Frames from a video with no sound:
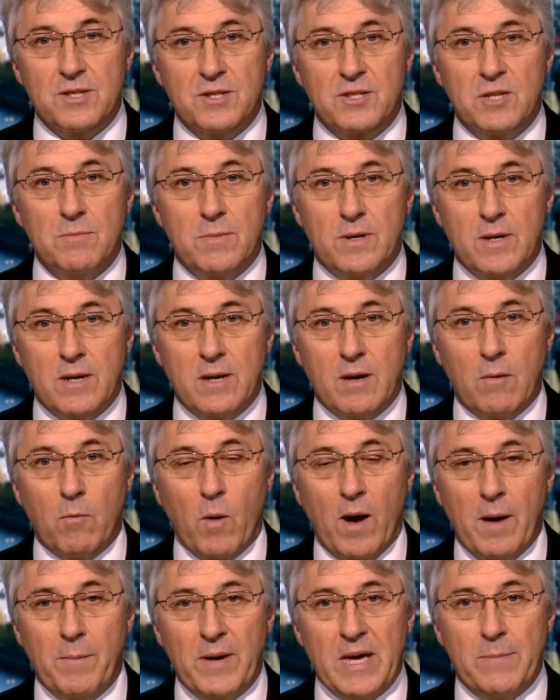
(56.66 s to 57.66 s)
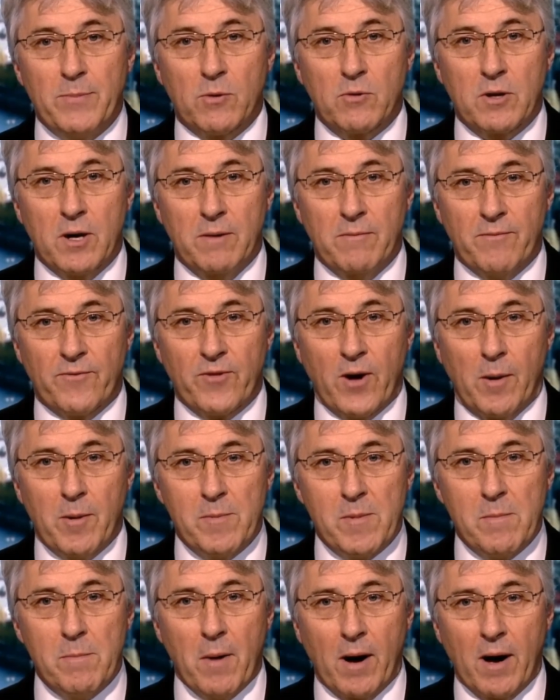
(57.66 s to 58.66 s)
matter to me where people come
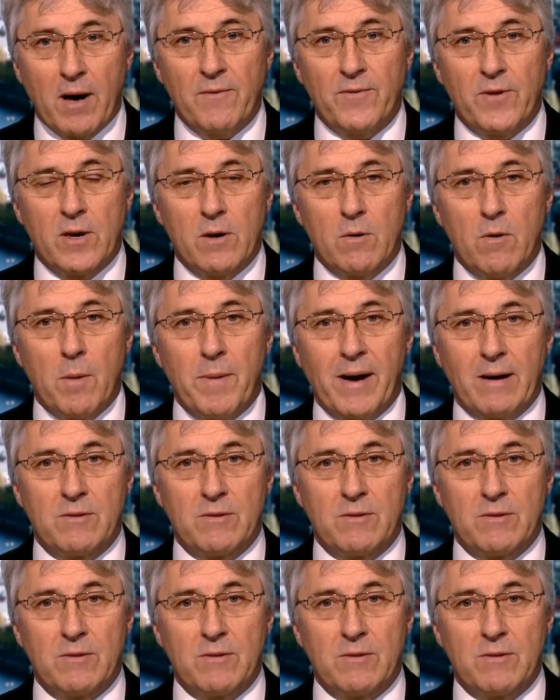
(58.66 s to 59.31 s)
from. I mean, my view